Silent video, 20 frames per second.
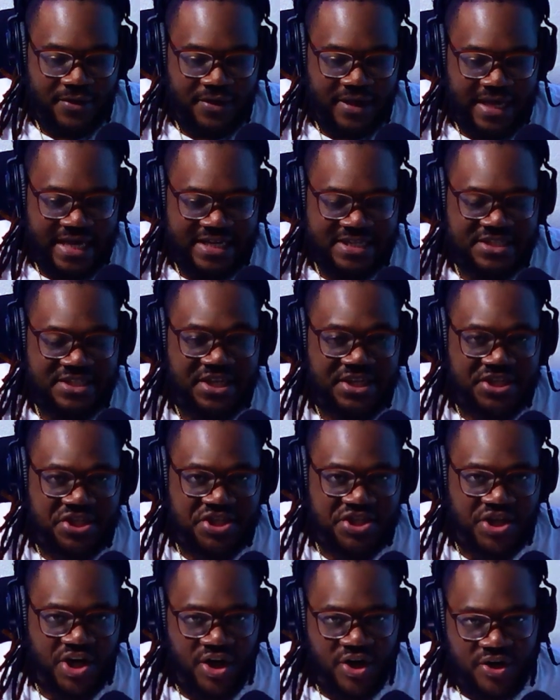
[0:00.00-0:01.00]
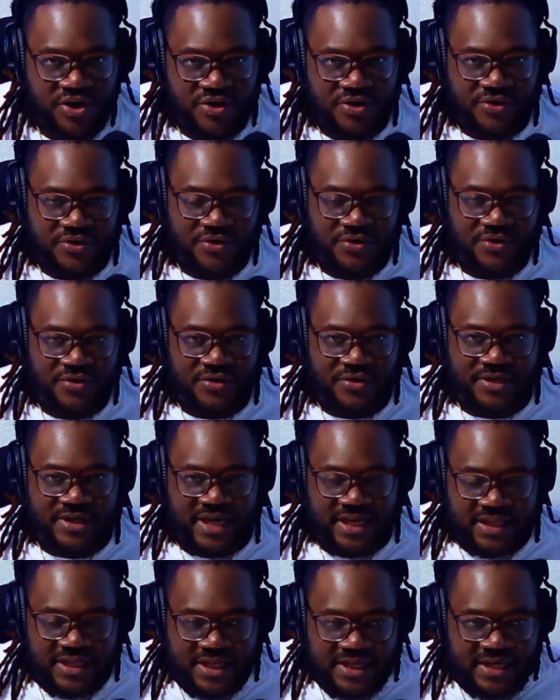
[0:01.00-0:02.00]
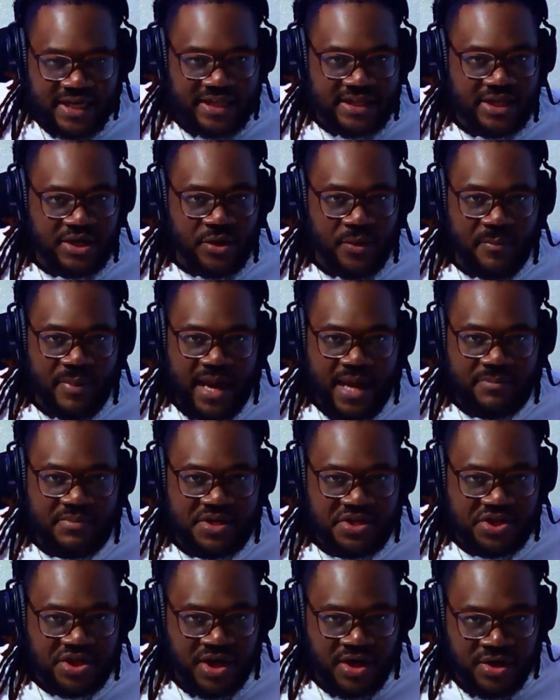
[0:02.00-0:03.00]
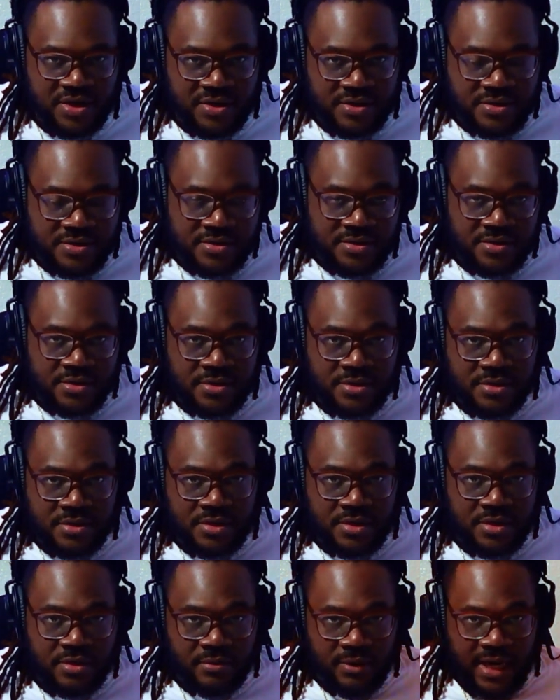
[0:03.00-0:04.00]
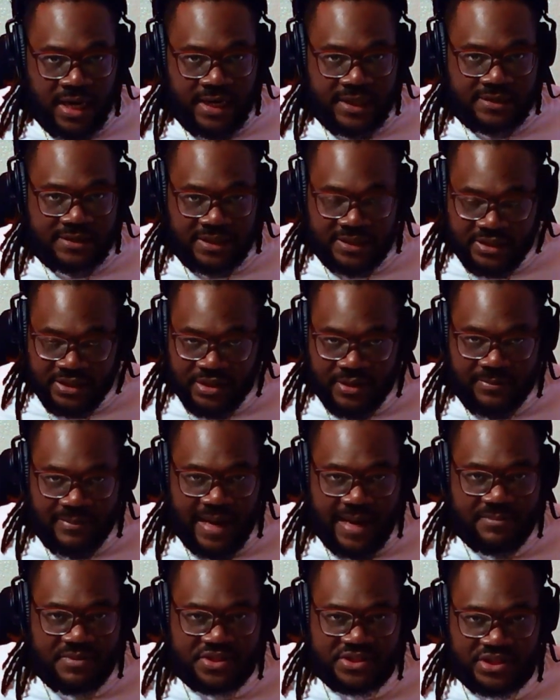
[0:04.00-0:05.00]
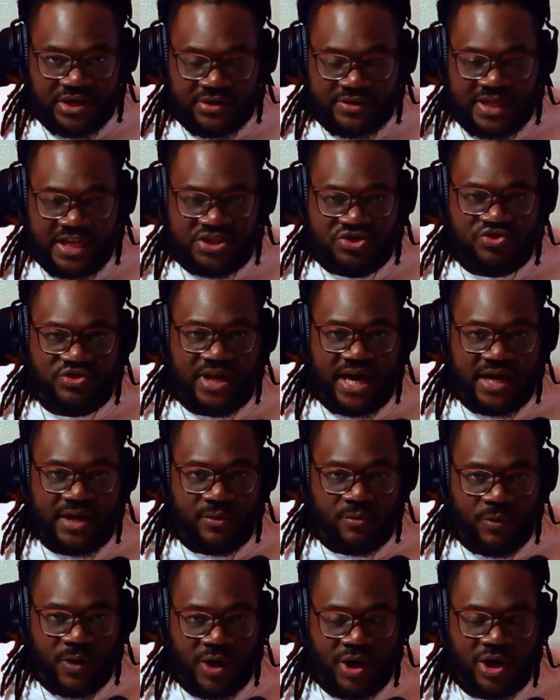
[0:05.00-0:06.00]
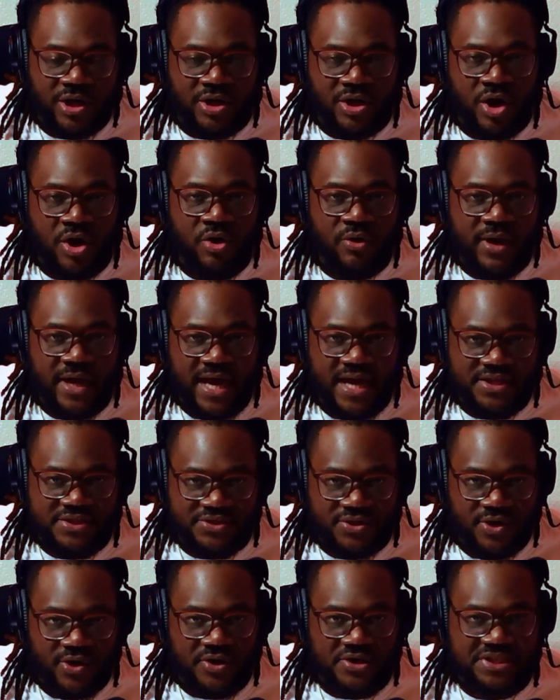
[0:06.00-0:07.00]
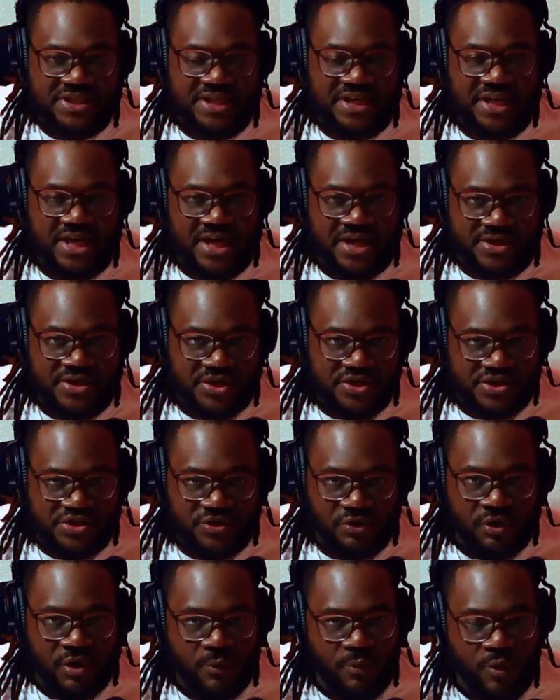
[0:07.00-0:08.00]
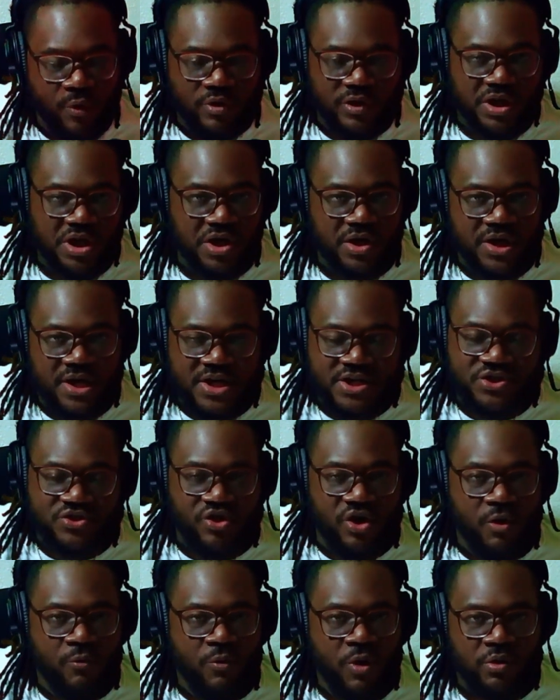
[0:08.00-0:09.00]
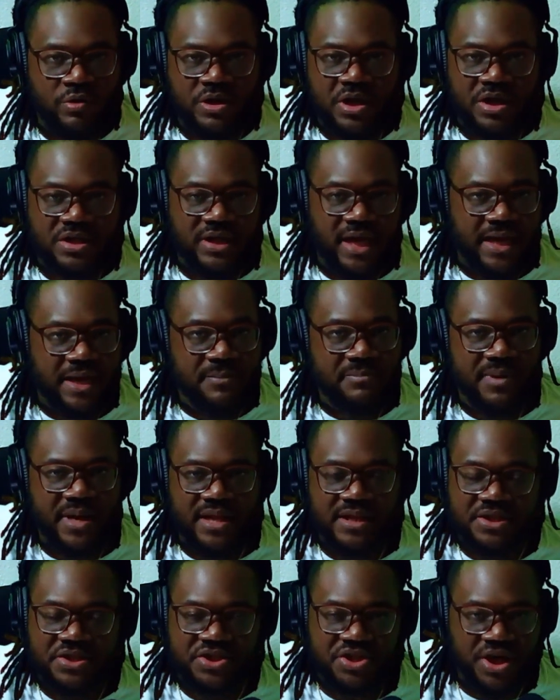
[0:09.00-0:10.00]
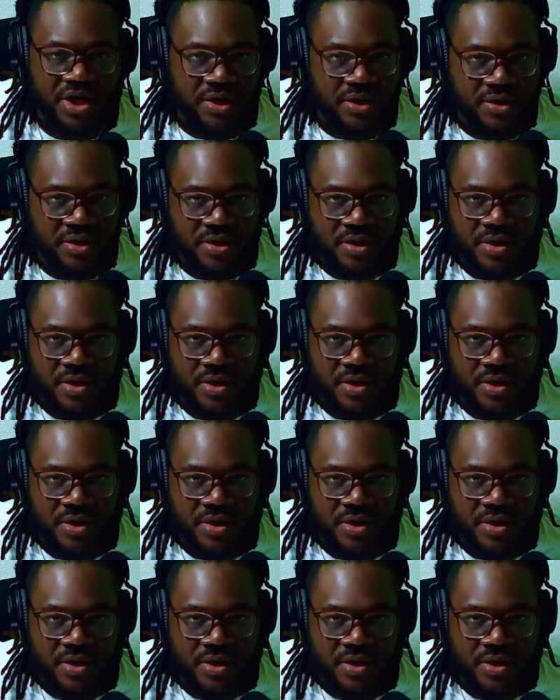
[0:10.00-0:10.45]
it's the shirt, the little baby shirt, right? The little baby shirt that you gotta wear a long ass tall tee under, so it won't look like a belly shirt.